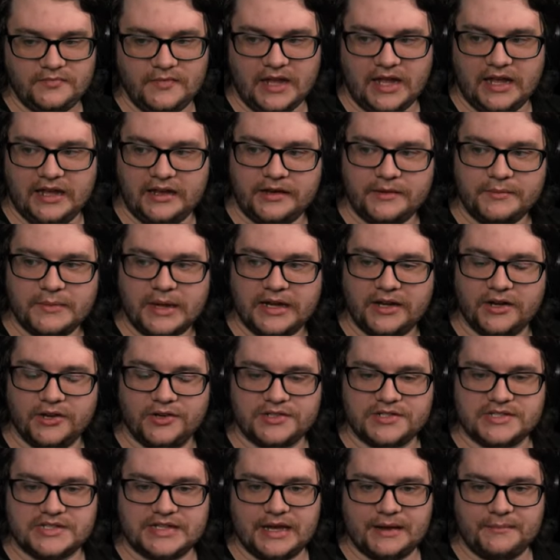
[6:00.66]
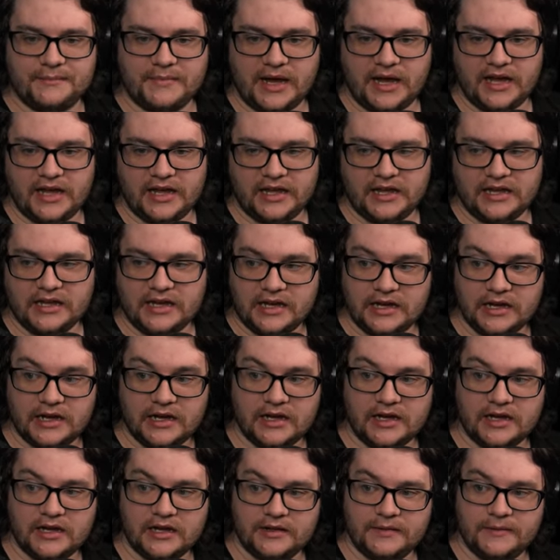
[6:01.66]
And you may notice that my
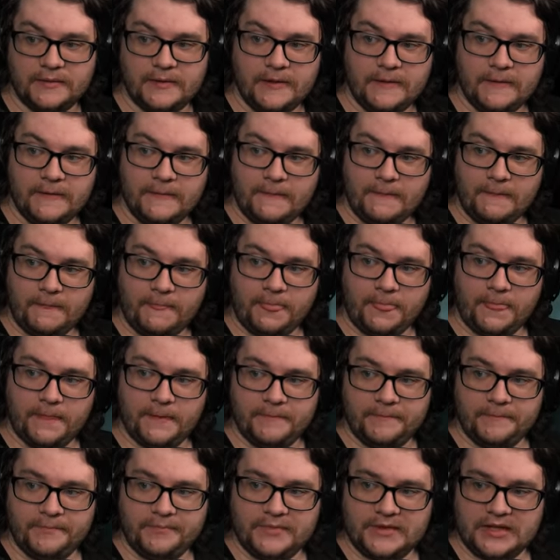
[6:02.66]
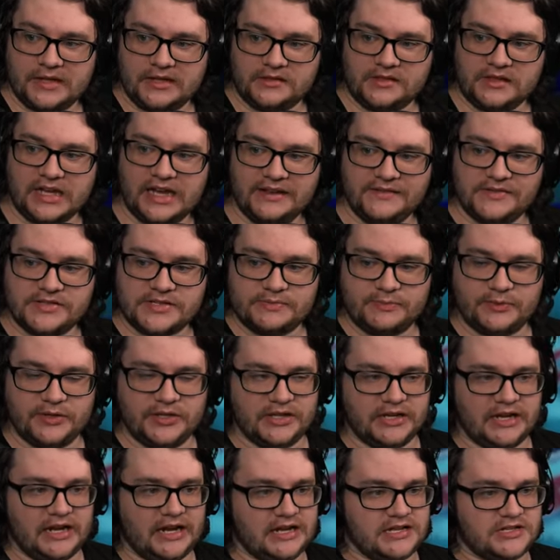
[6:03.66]
uh, live
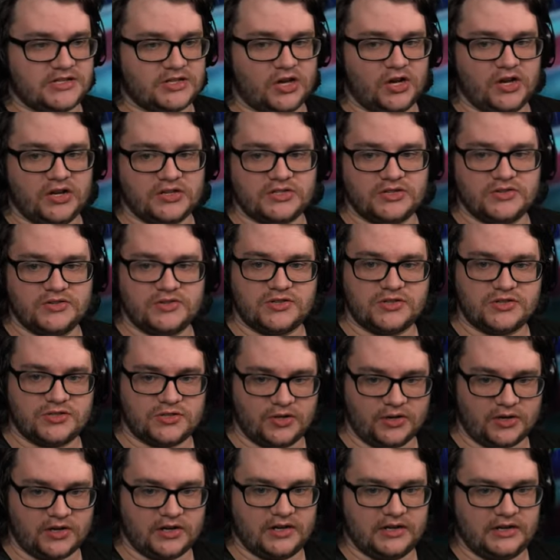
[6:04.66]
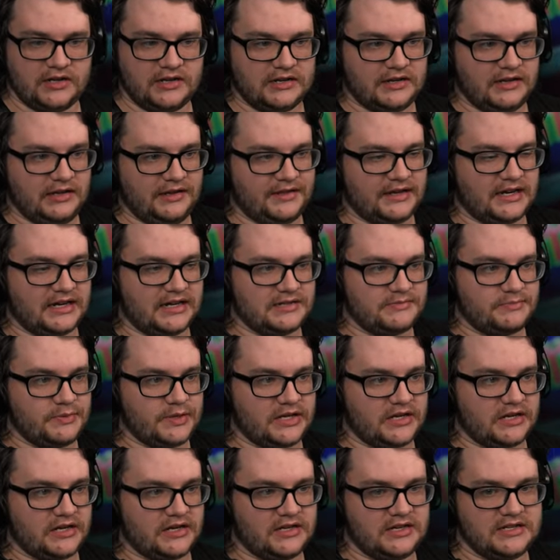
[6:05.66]
split has also started. That is
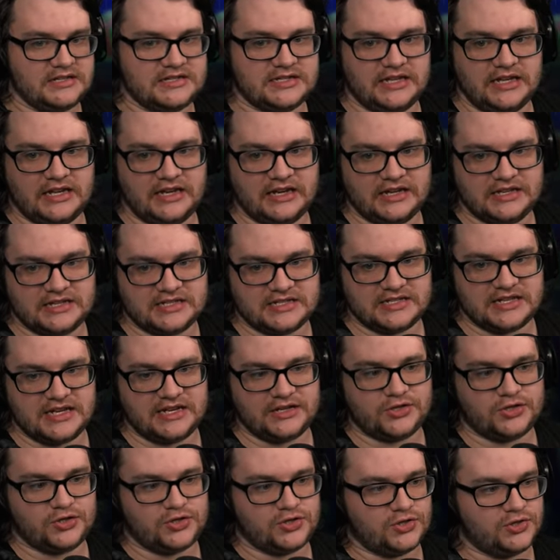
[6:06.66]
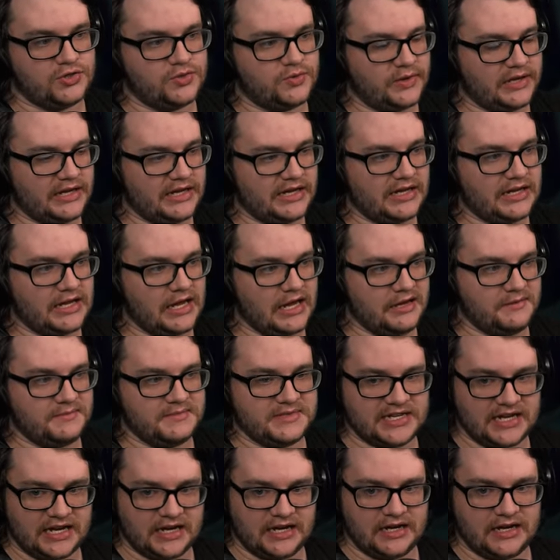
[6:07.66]
because it oh. is set to in-game
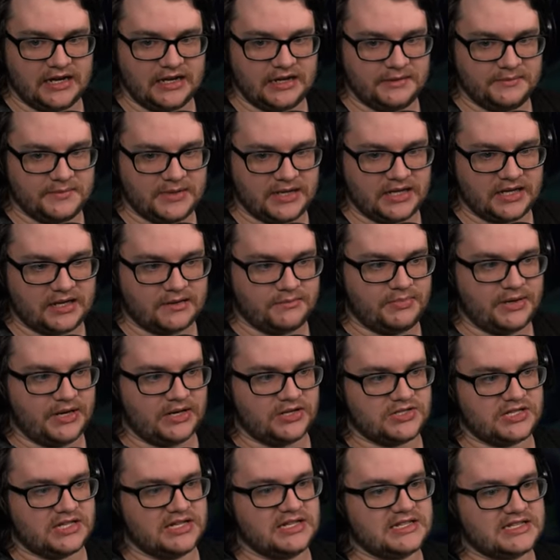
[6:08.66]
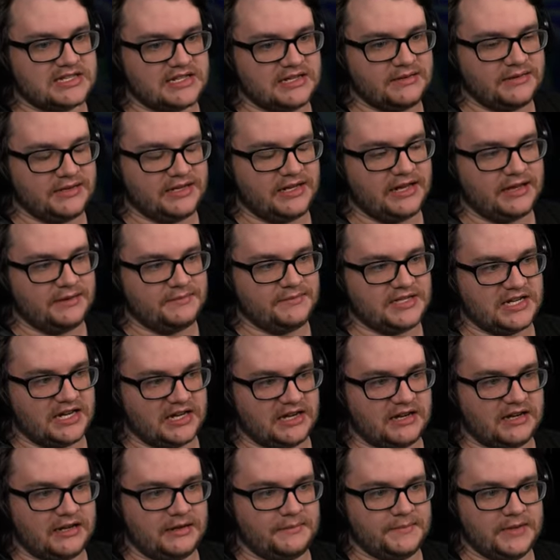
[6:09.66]
time. It compares against in-game
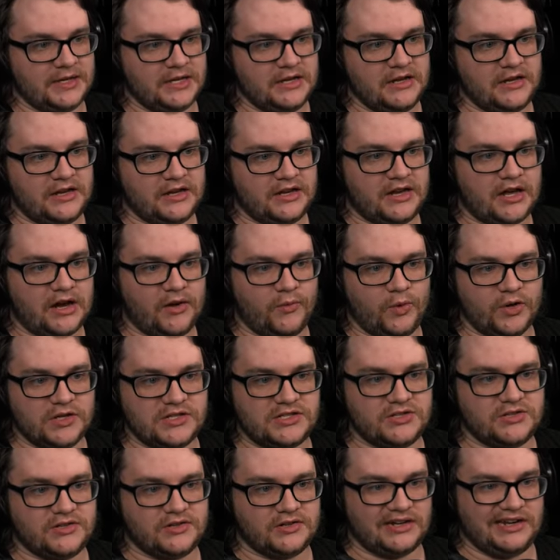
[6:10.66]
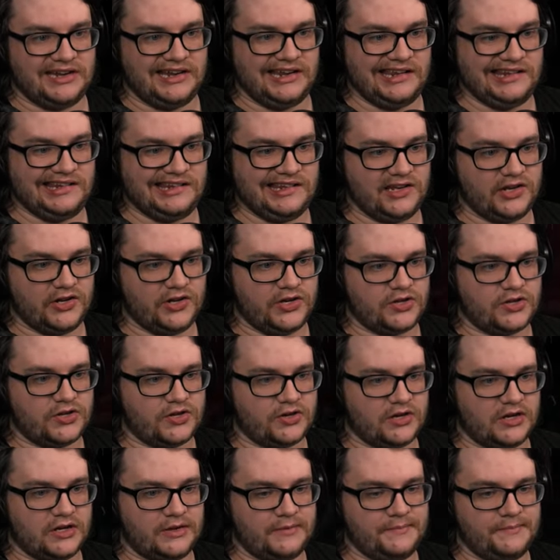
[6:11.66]
time. Now, once you're in here, you're
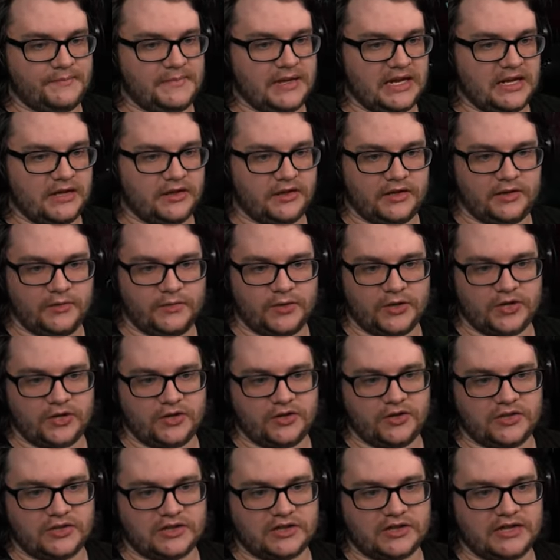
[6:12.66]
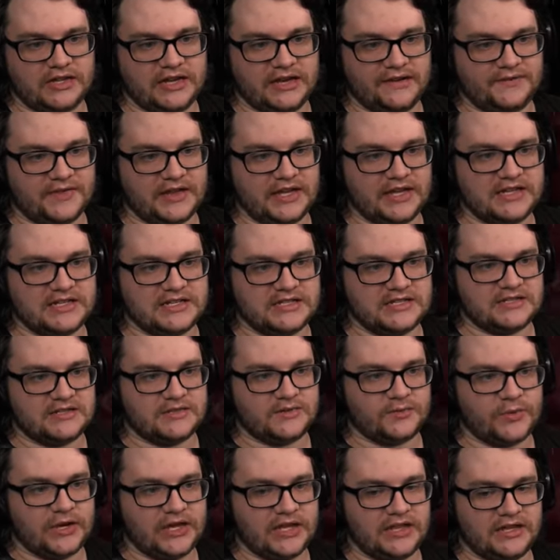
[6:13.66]
going to immediately want to go to the left. That is the
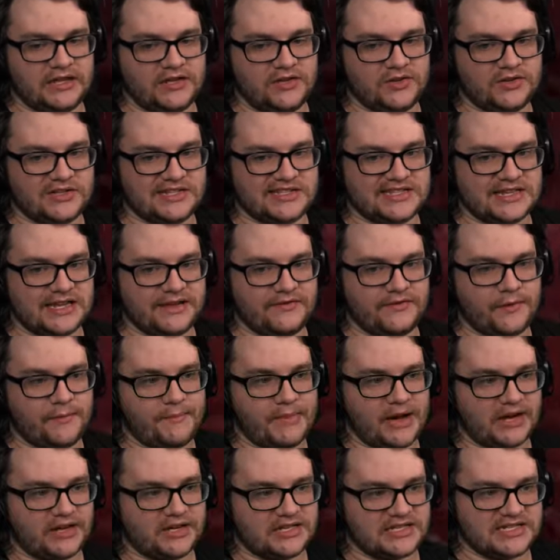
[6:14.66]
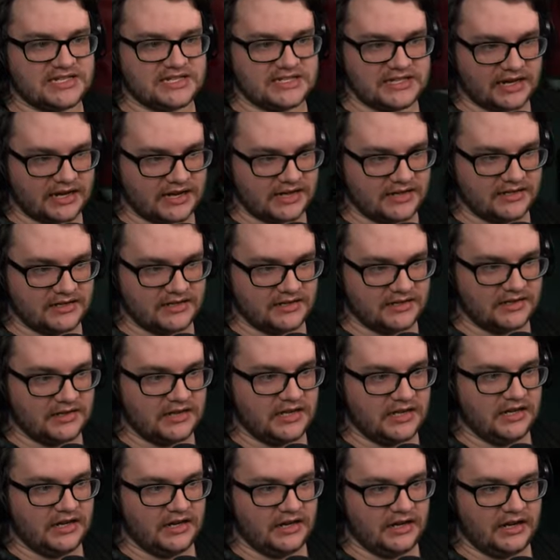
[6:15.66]
way that you can save about a second
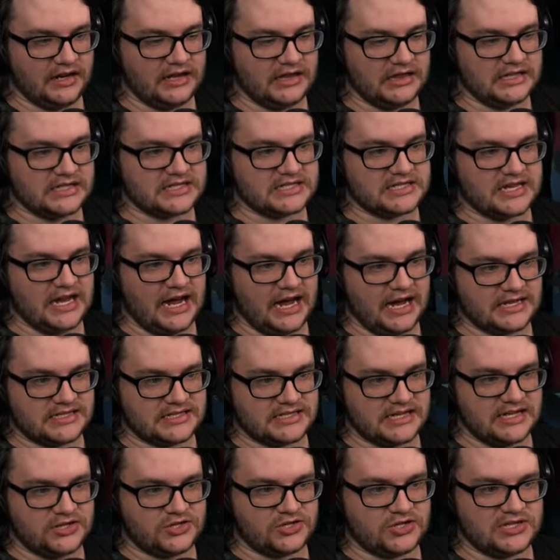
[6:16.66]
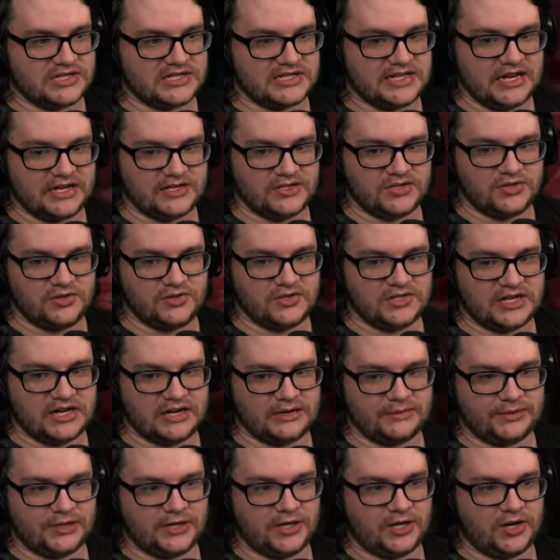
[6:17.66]
in this okay? gas station. It's not too
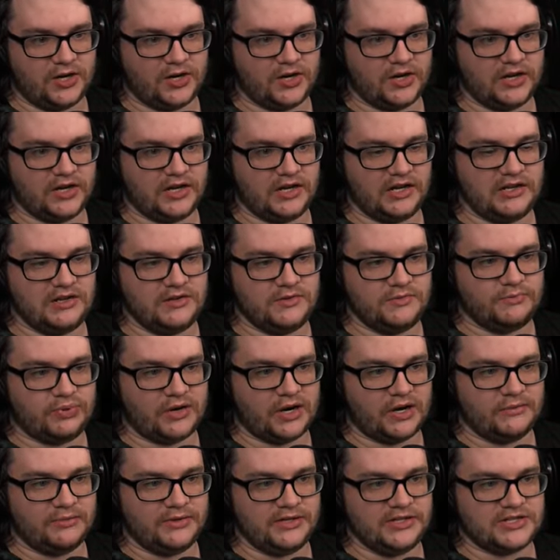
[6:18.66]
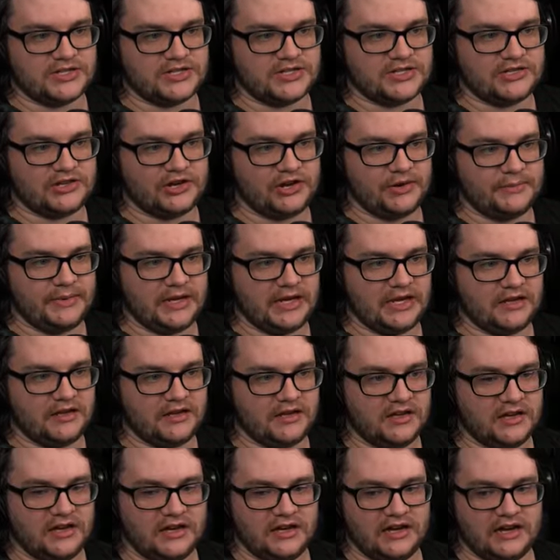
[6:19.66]
terribly hard, and you Wait probably here. just saw me it
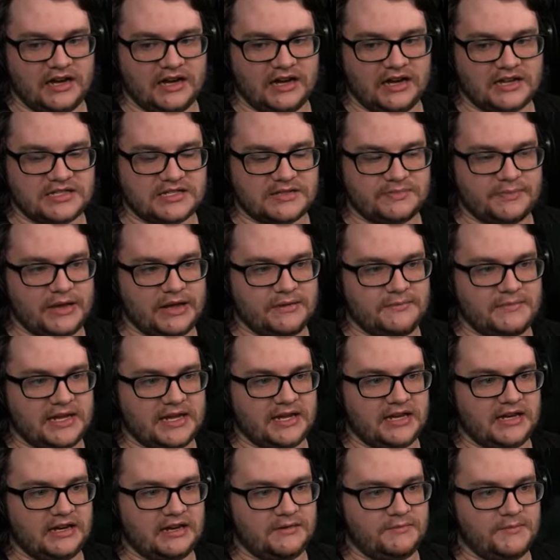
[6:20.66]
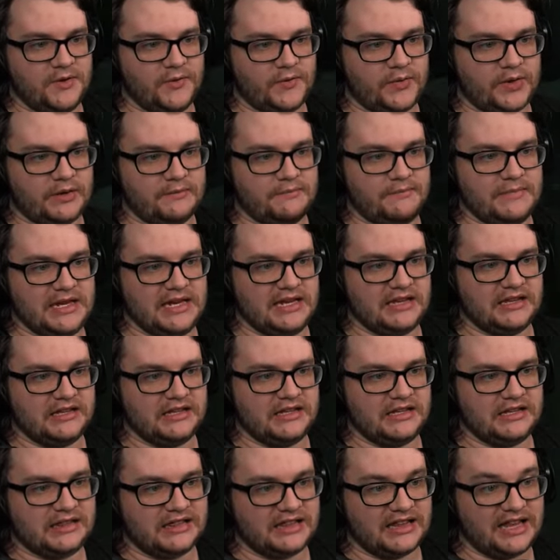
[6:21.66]
uh, spamming it and moving
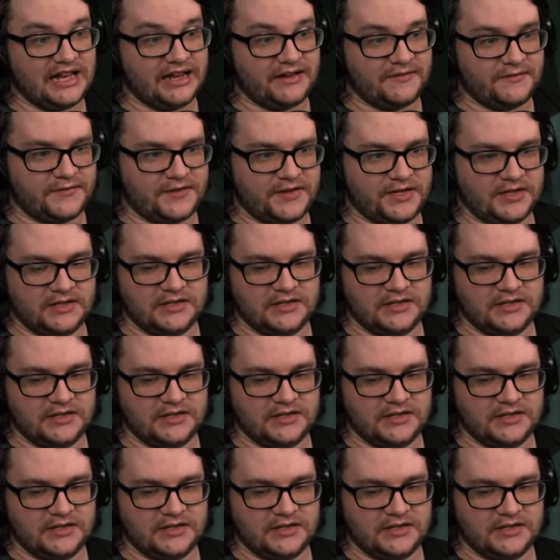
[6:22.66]
immediately left.